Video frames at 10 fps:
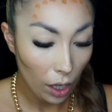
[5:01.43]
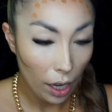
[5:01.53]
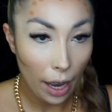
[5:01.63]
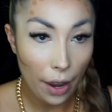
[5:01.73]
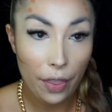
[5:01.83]

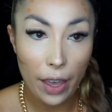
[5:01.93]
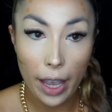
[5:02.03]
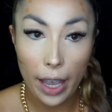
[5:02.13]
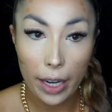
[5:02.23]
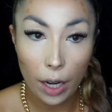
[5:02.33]
And
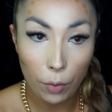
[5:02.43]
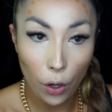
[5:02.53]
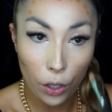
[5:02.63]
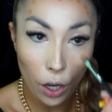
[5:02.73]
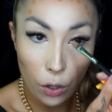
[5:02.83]
then I'm
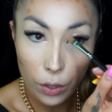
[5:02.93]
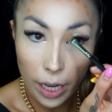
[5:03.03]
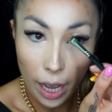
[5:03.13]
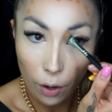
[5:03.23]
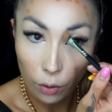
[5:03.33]
gonna go down